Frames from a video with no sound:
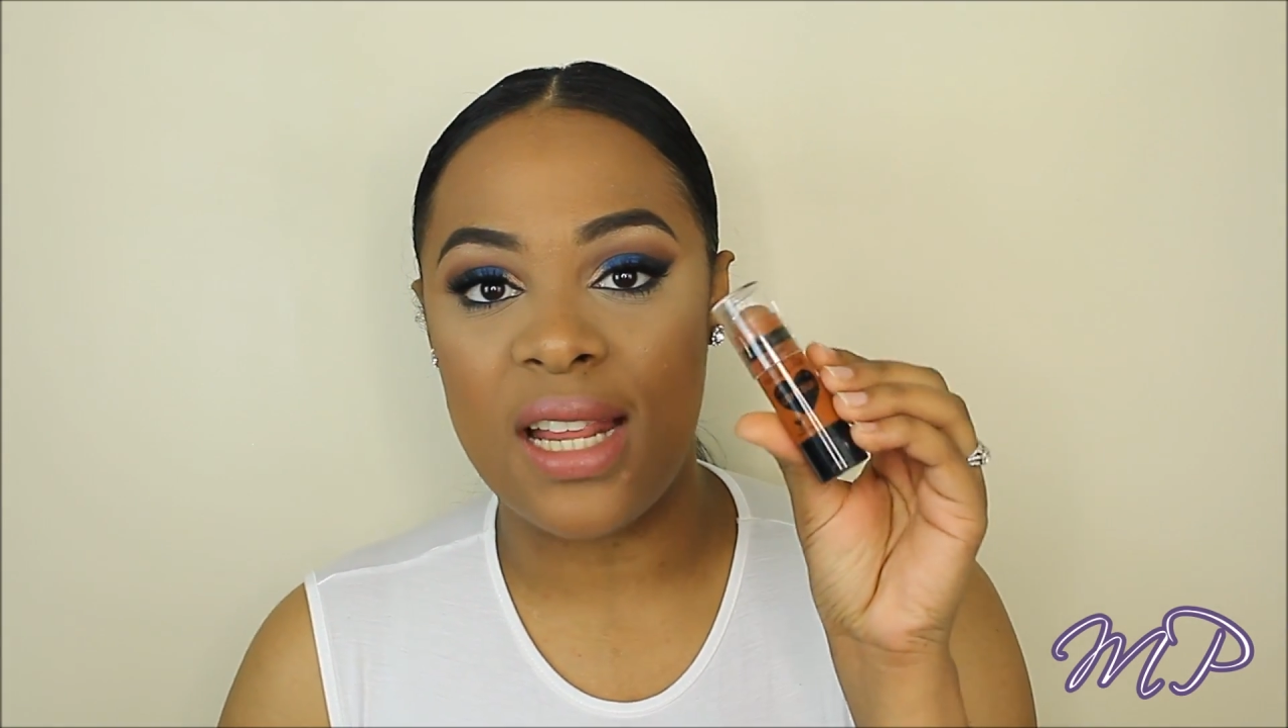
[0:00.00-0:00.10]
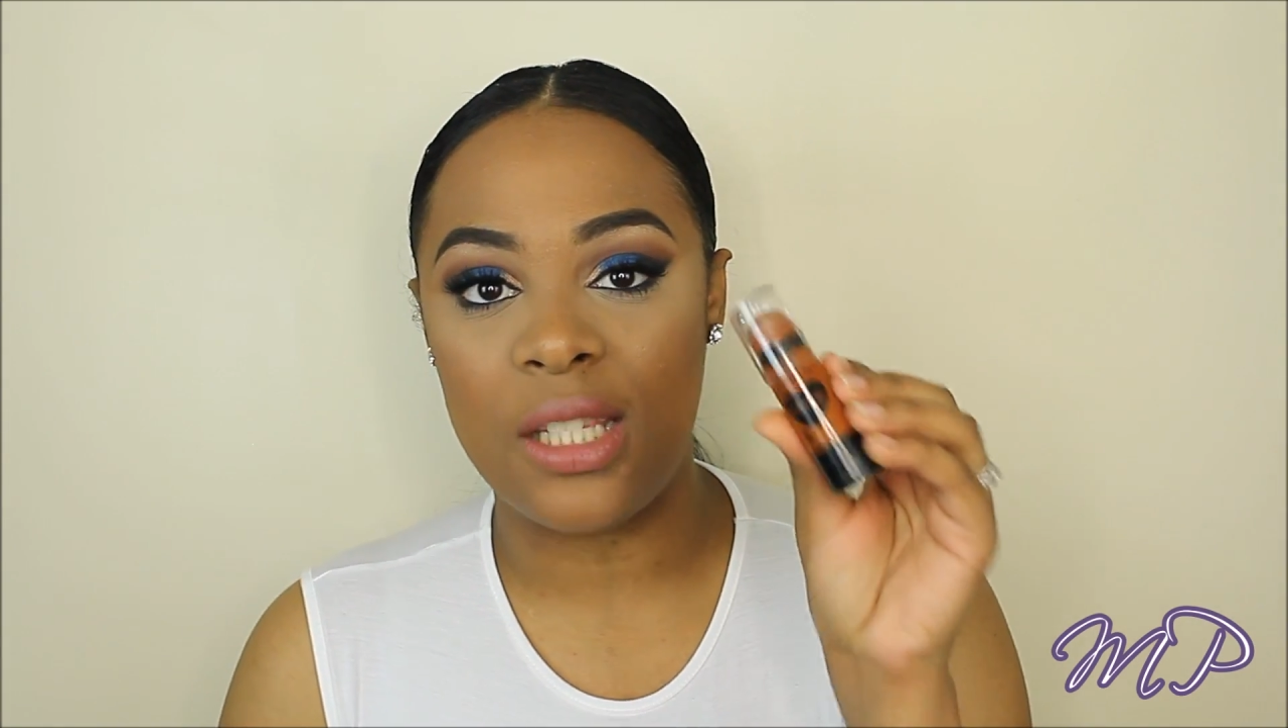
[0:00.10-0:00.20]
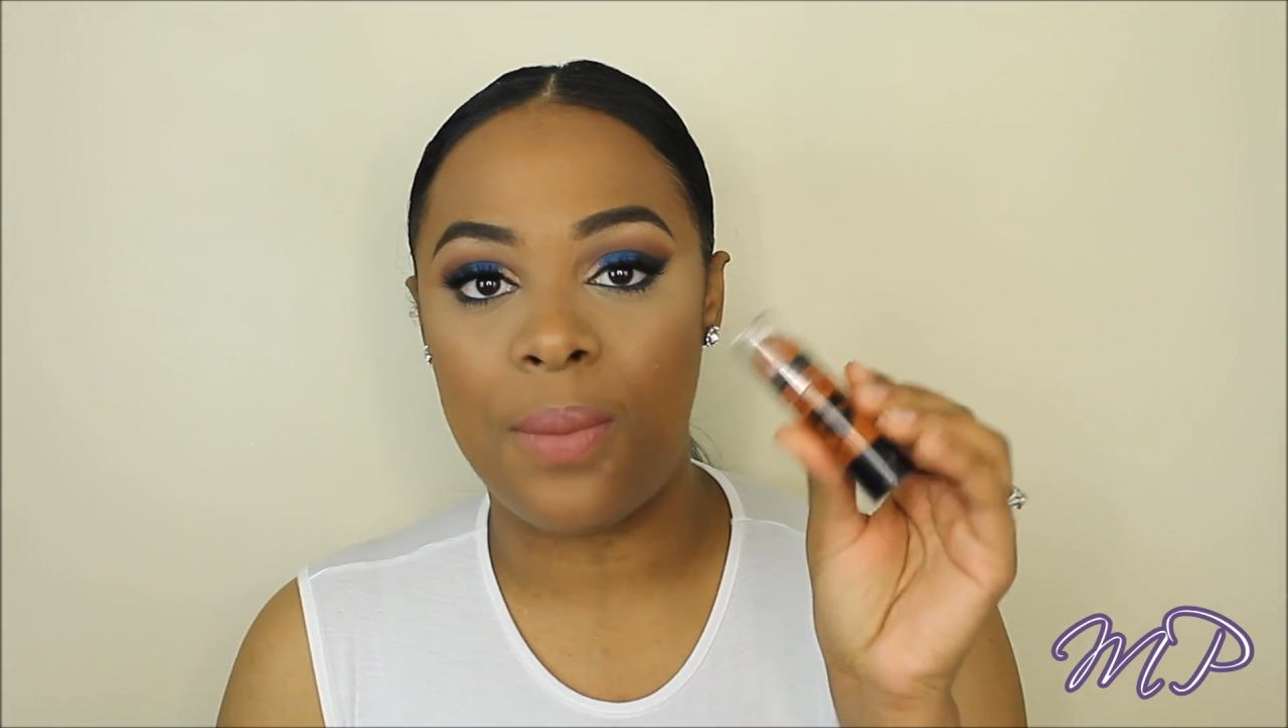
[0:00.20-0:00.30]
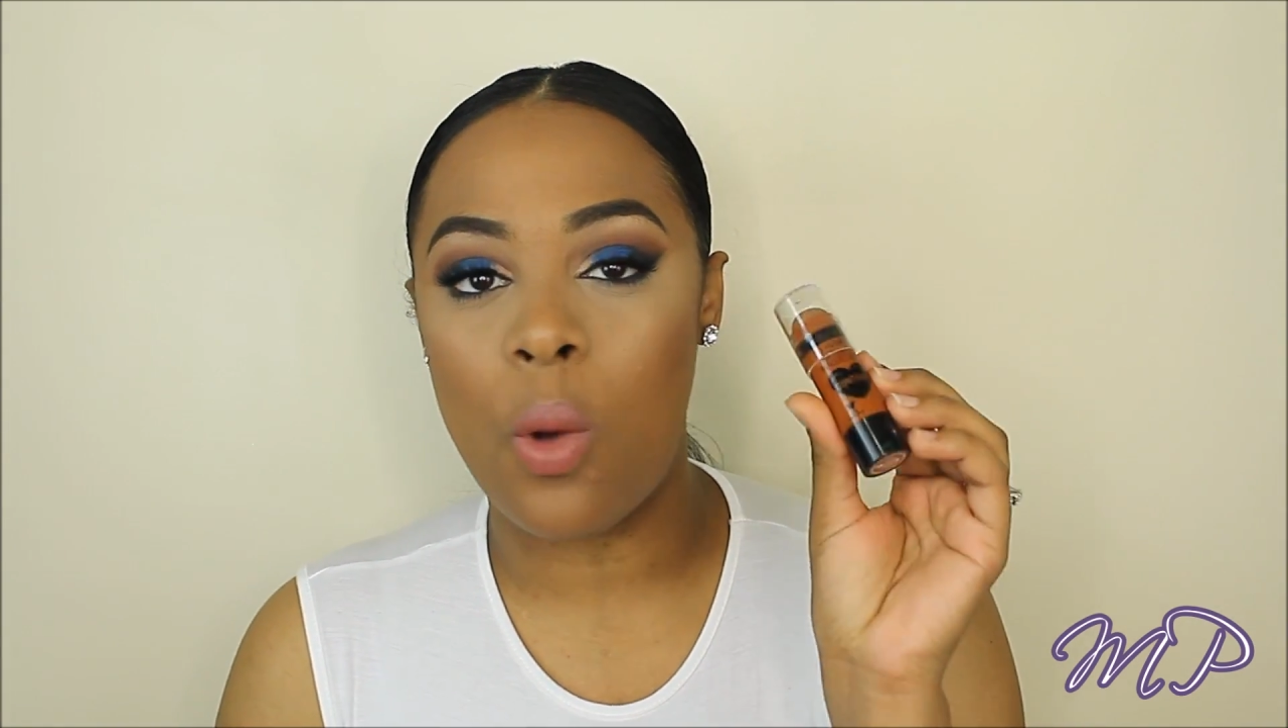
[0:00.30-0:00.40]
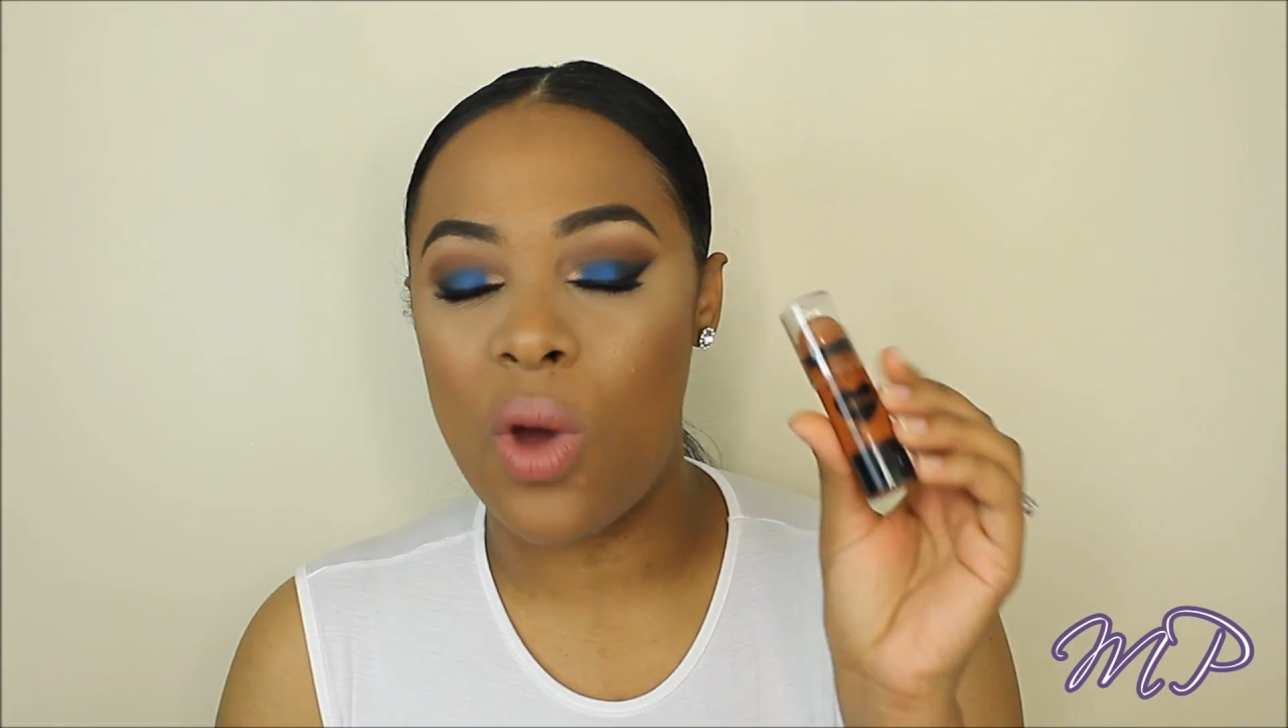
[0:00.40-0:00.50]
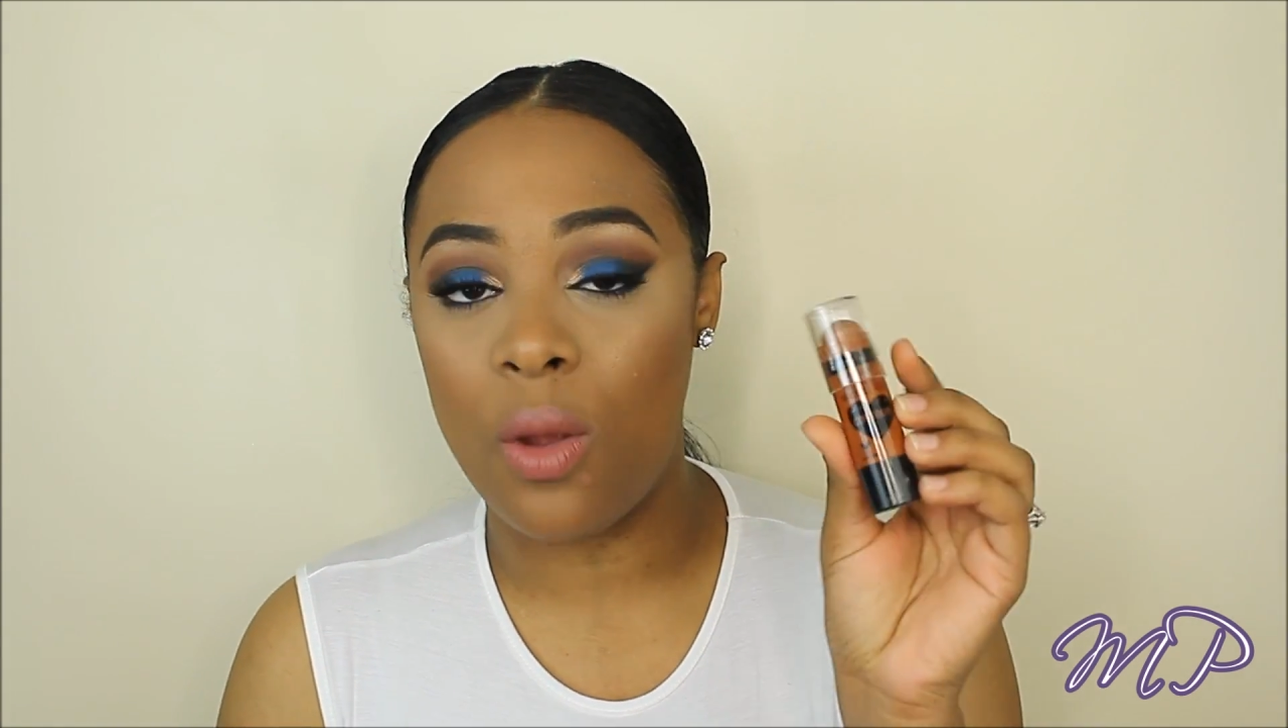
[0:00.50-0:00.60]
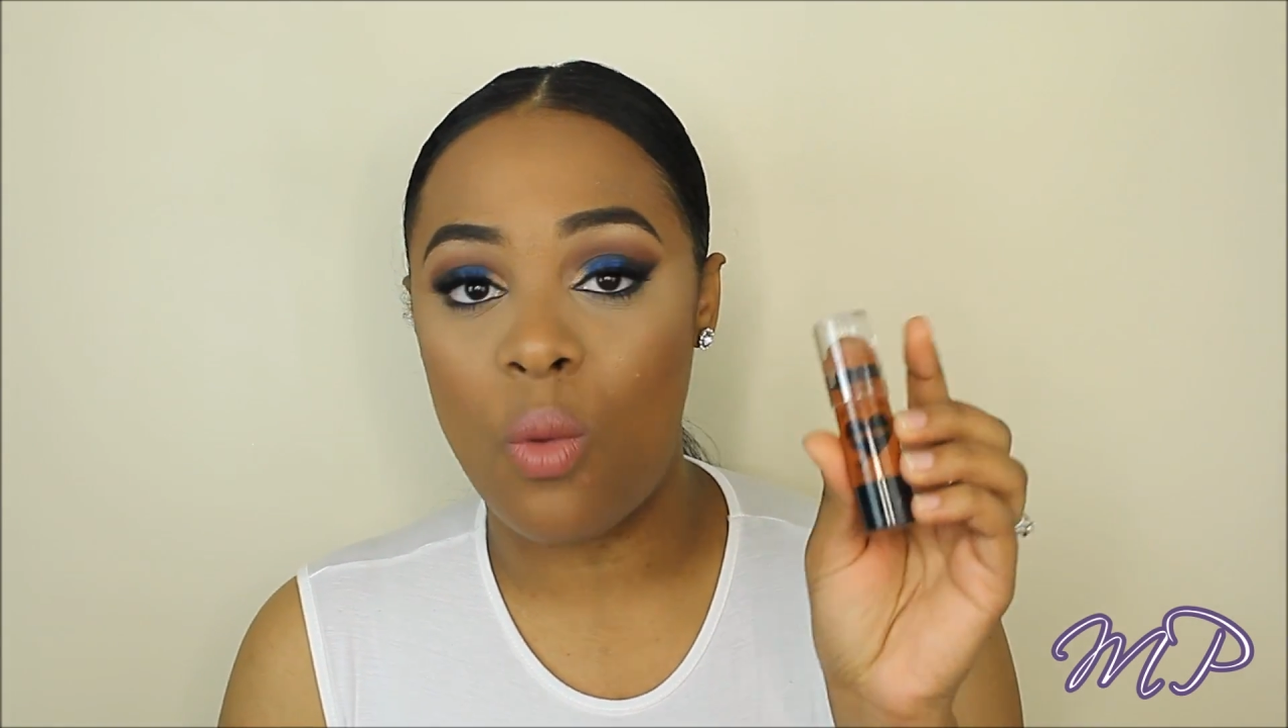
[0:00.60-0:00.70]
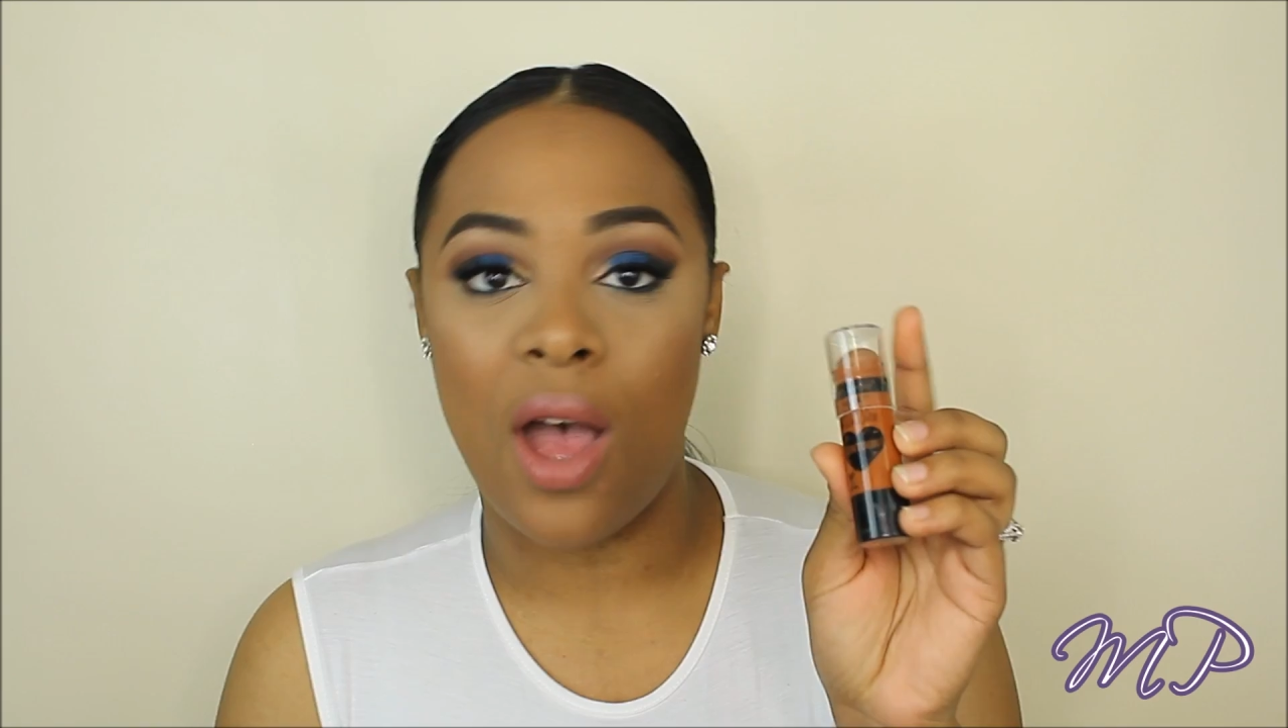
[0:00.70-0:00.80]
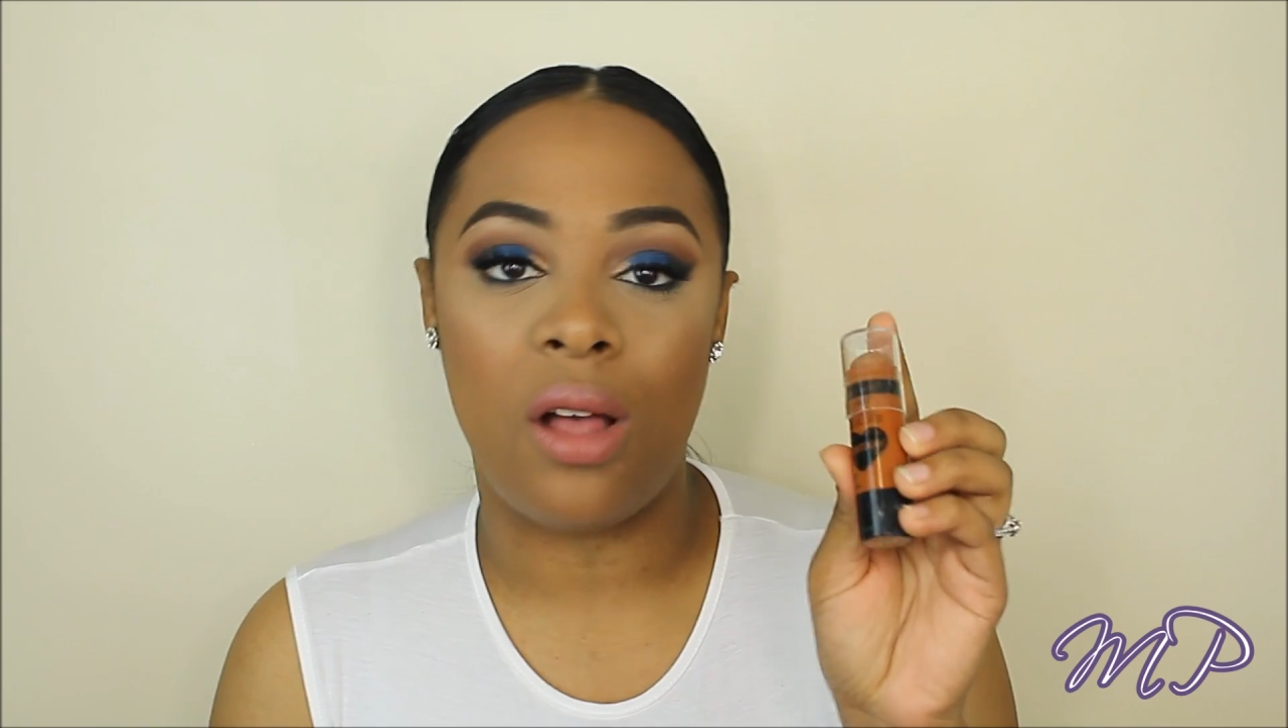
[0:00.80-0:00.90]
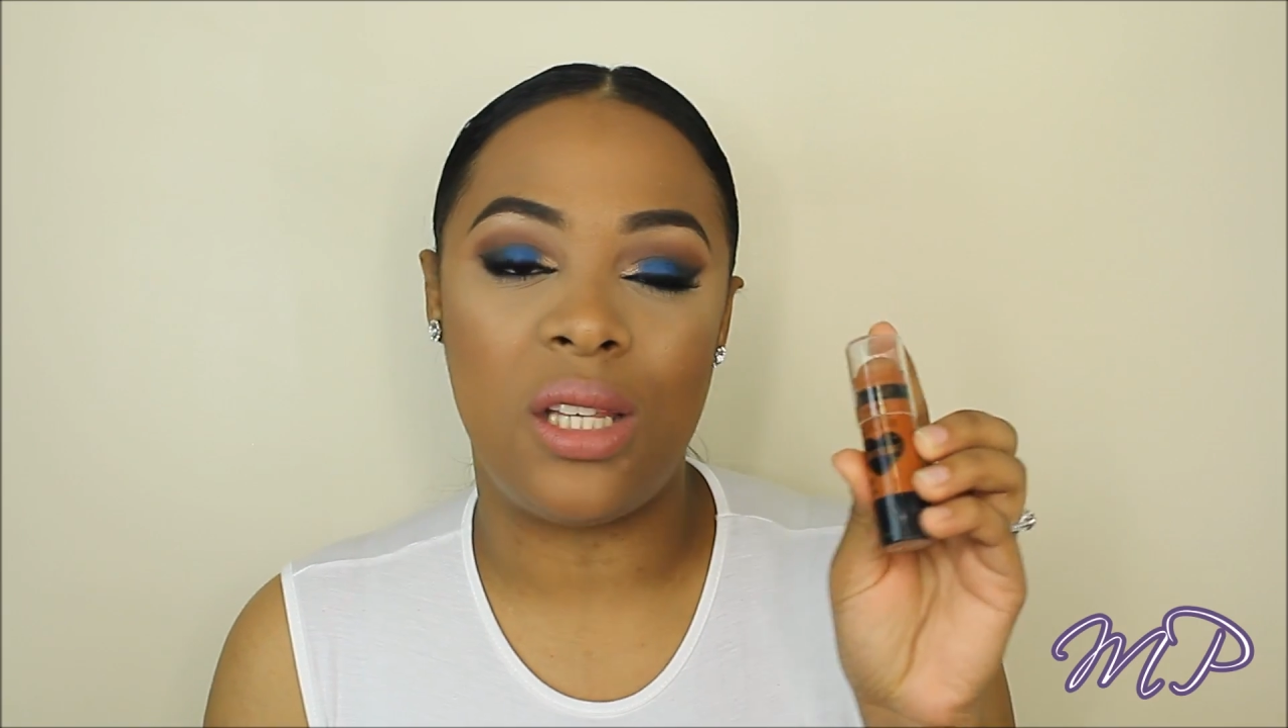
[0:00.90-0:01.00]
It's by Wet n
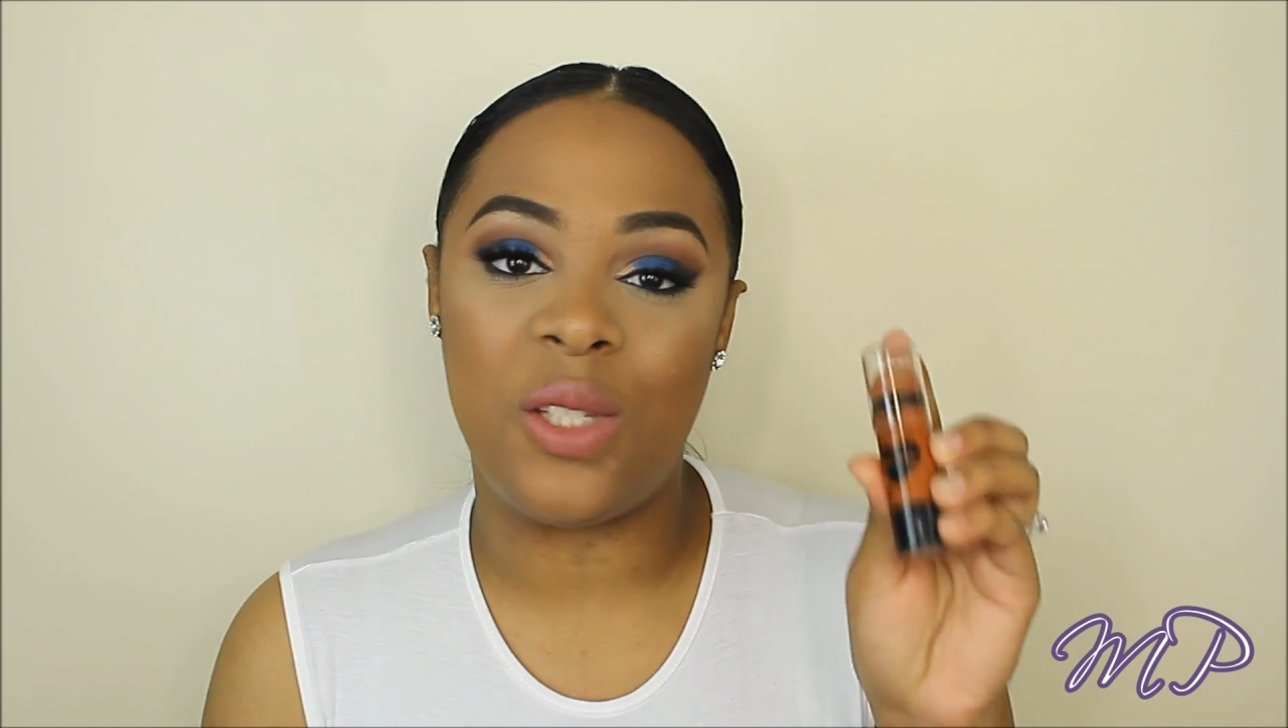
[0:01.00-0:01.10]
Wild.